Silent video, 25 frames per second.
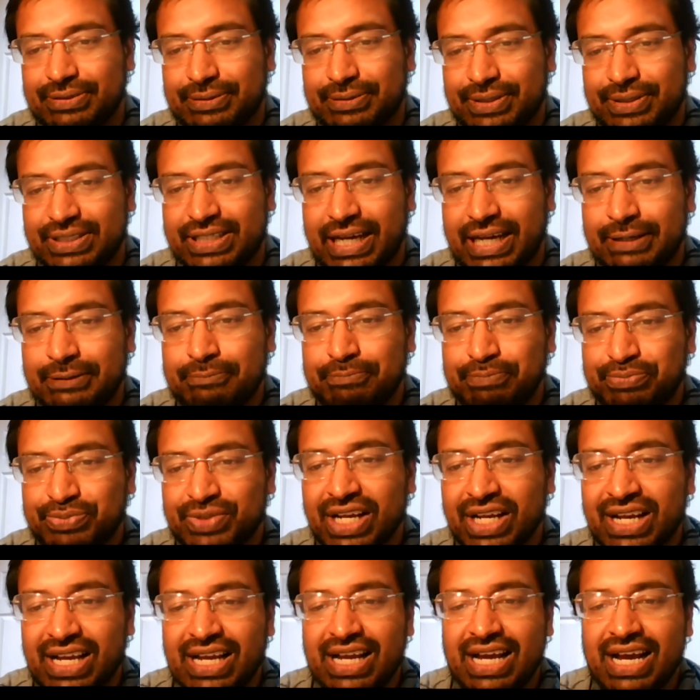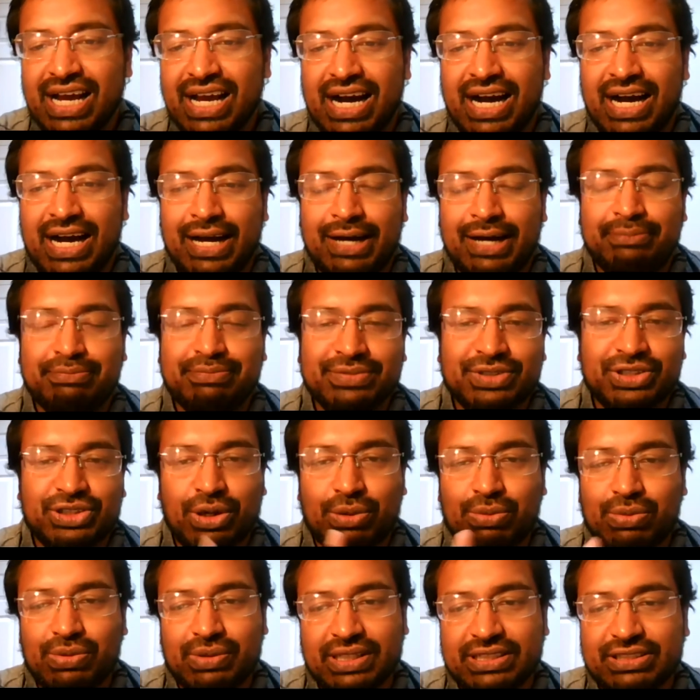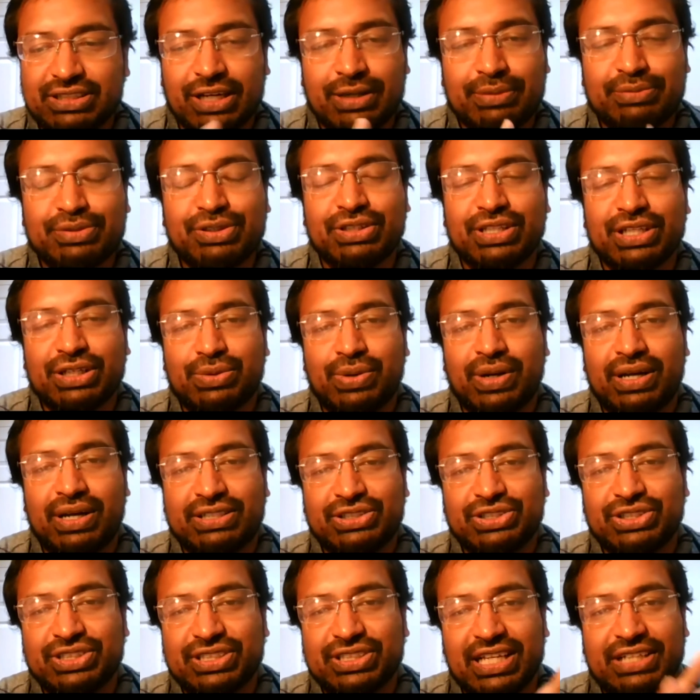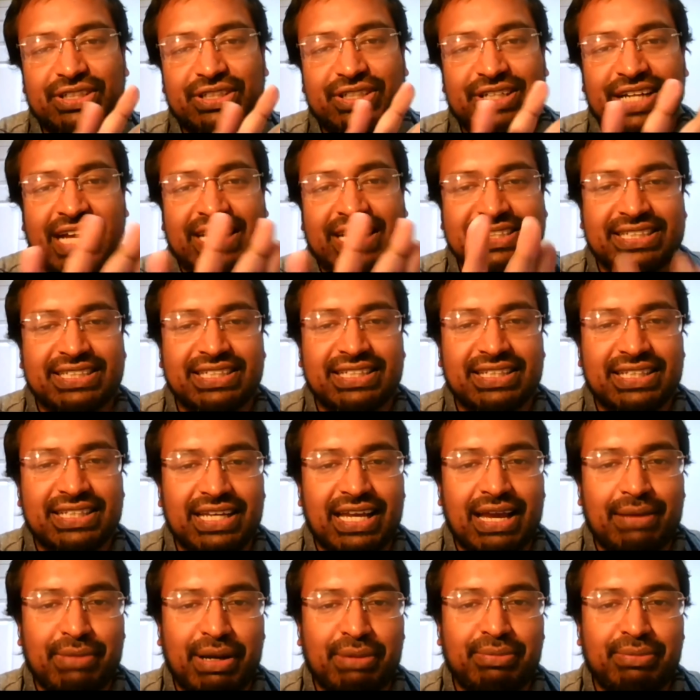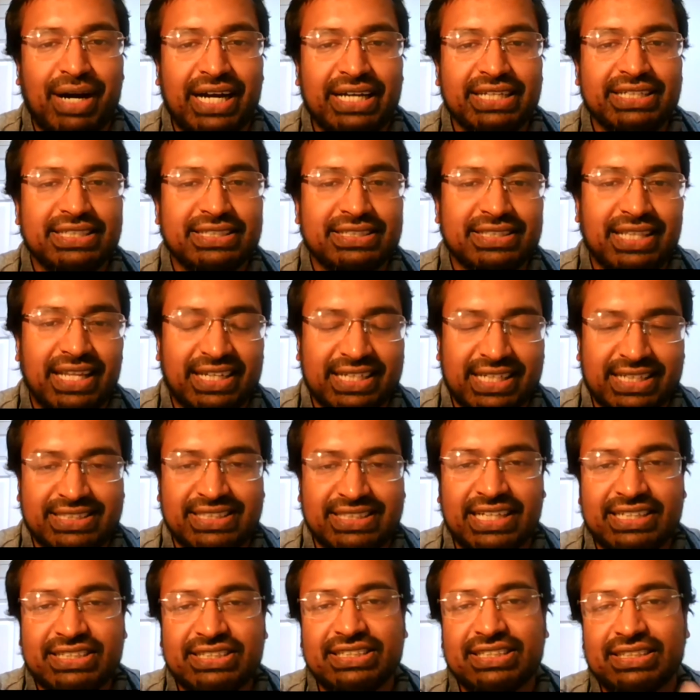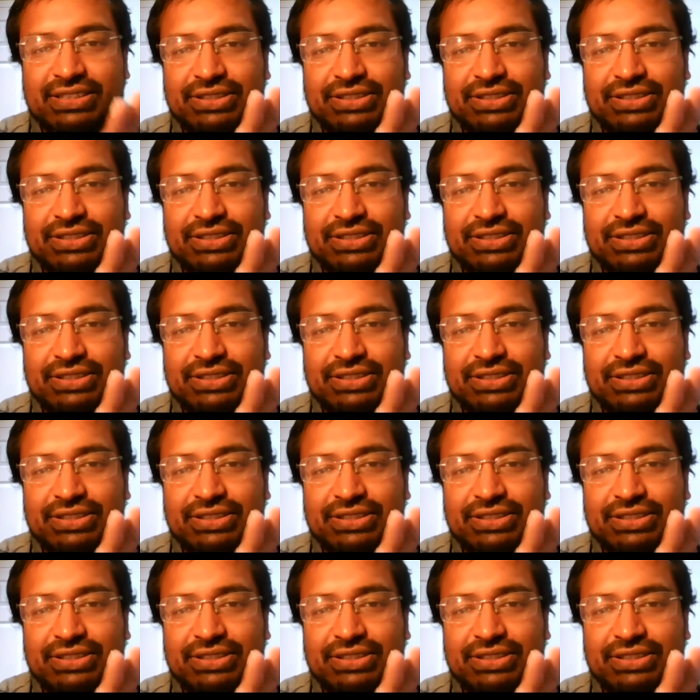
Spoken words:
Okay, so in terms of the questions that you could ask in the MMI is, like I said,